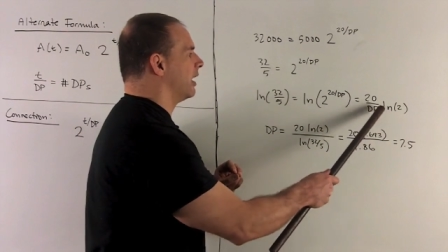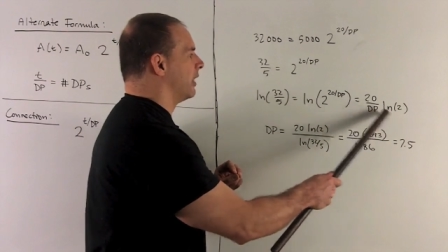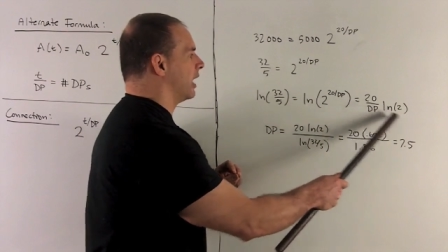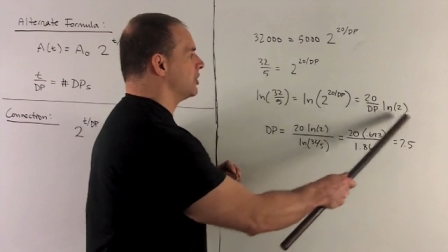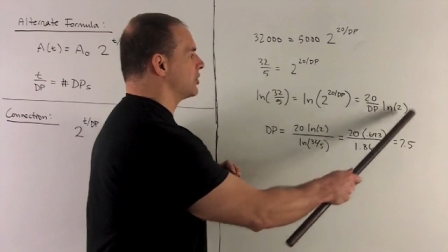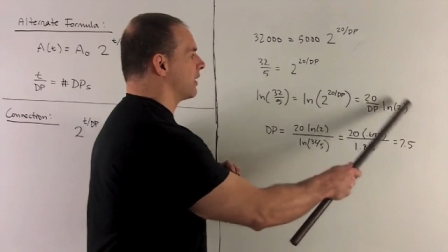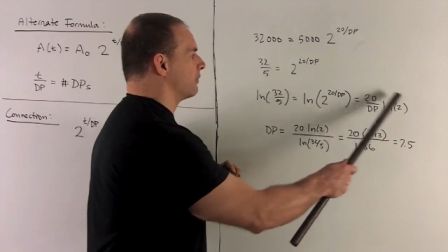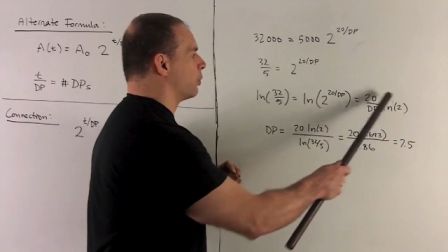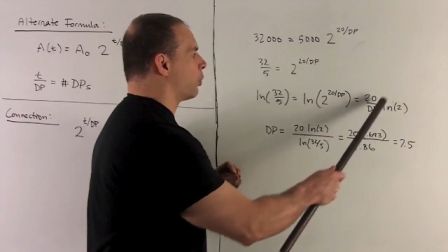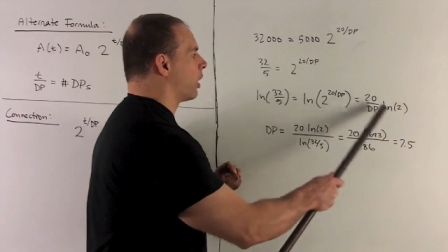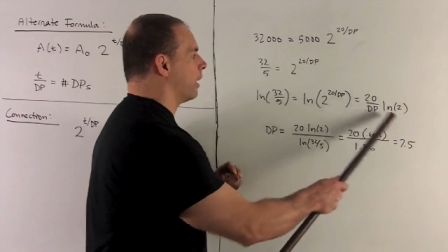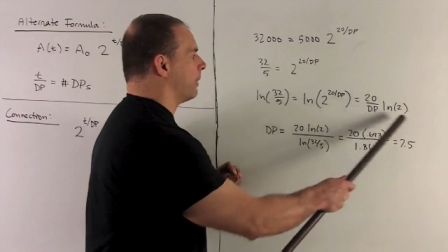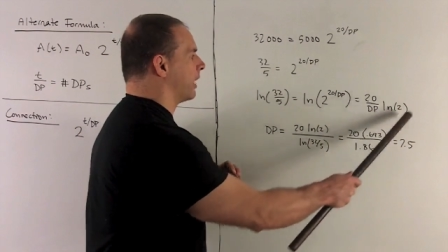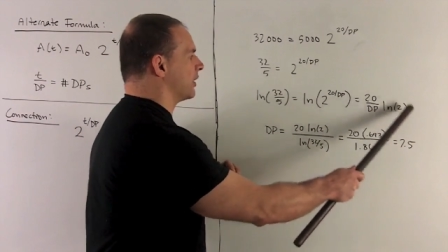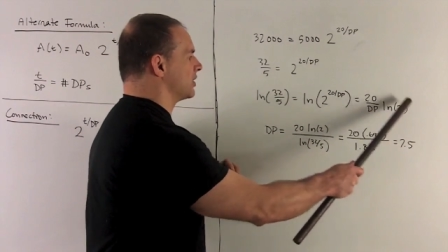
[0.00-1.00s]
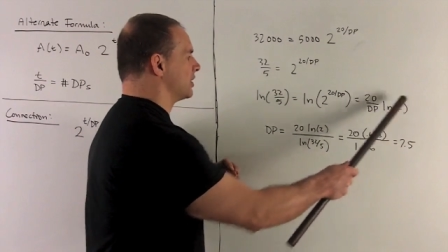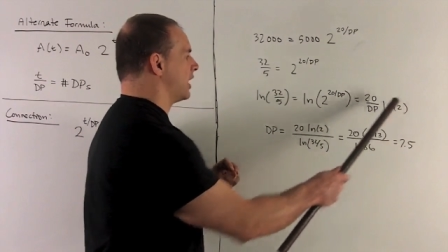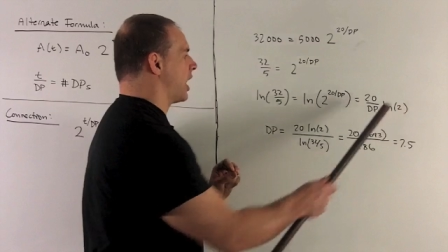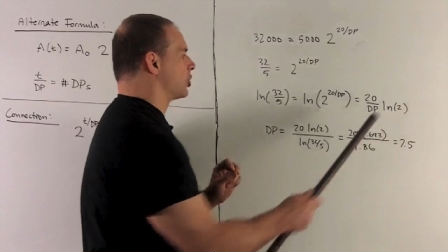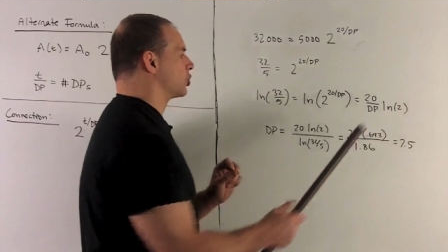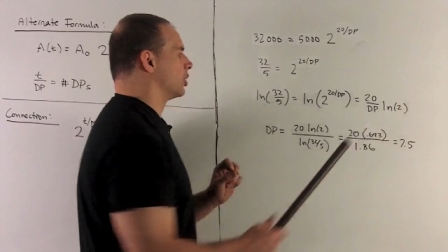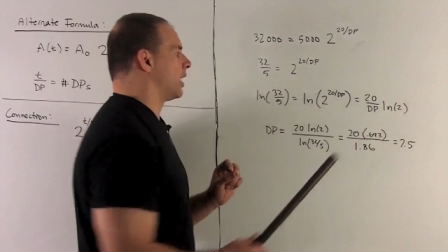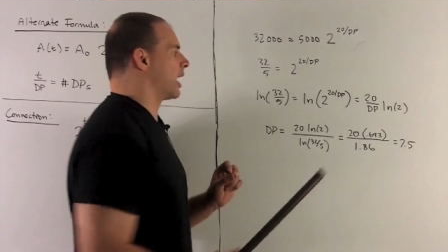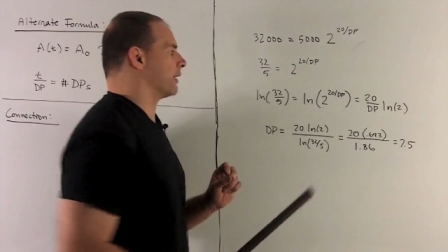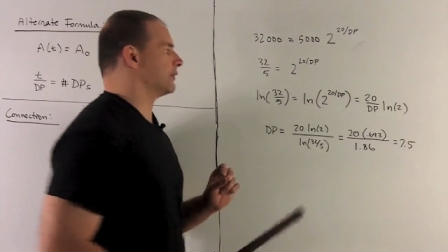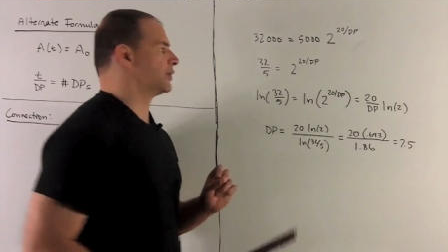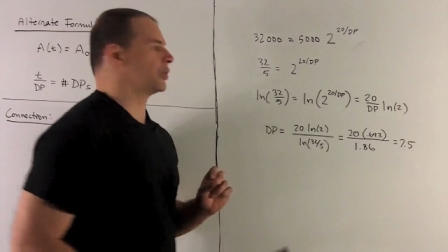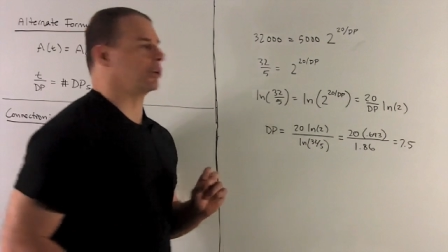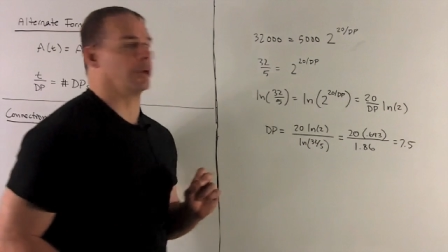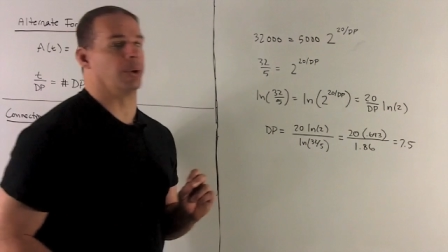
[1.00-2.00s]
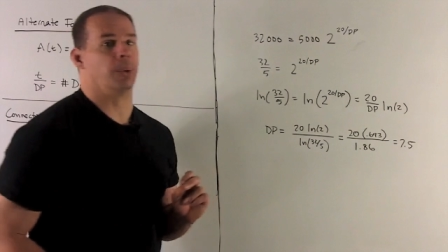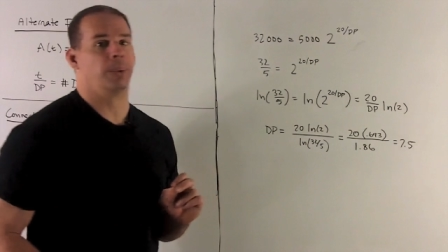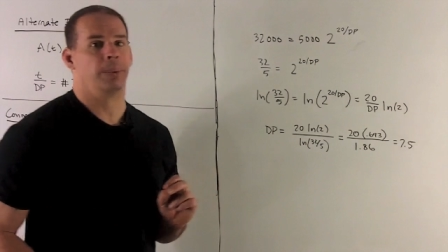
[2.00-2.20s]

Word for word: and I just have to worry about this natural log of 2.